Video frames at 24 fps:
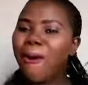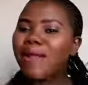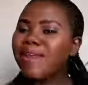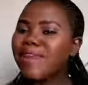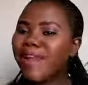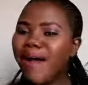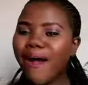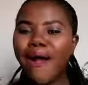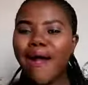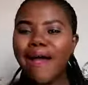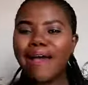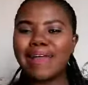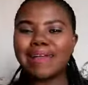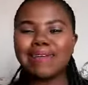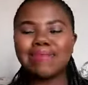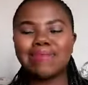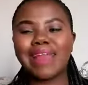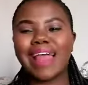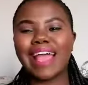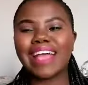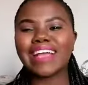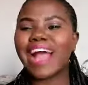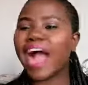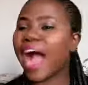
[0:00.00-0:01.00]
no and
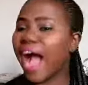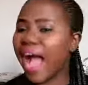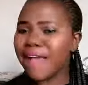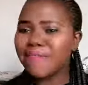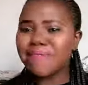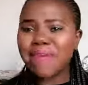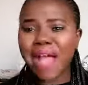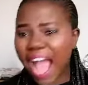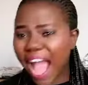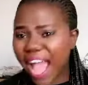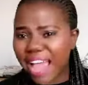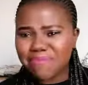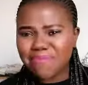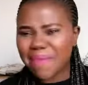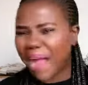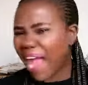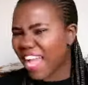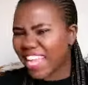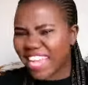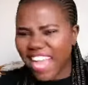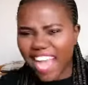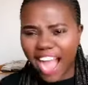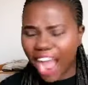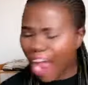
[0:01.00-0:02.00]
i'm like oh man
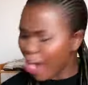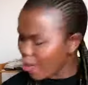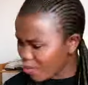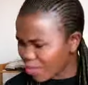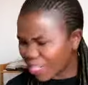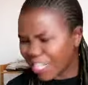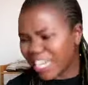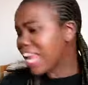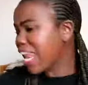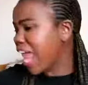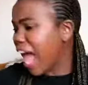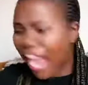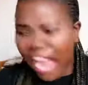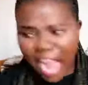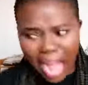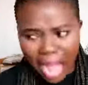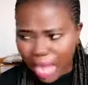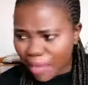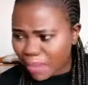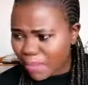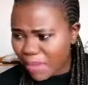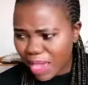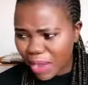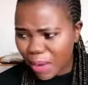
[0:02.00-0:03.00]
my car unxiba
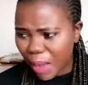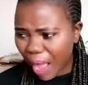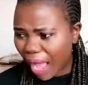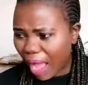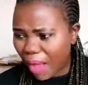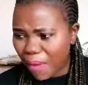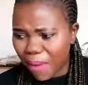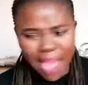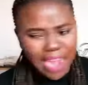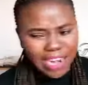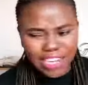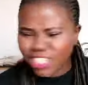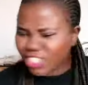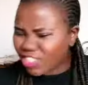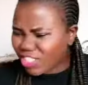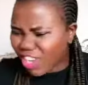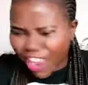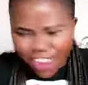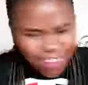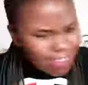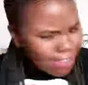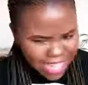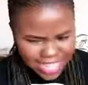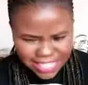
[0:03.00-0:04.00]
kakubi wena
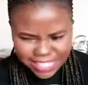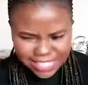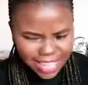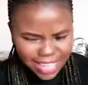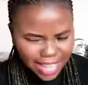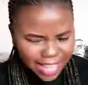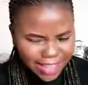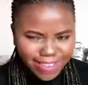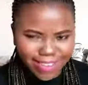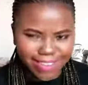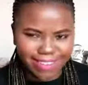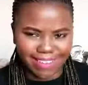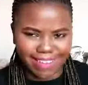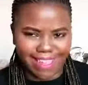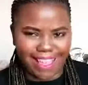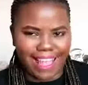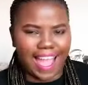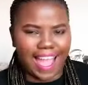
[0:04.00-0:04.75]
banditsho wenzayo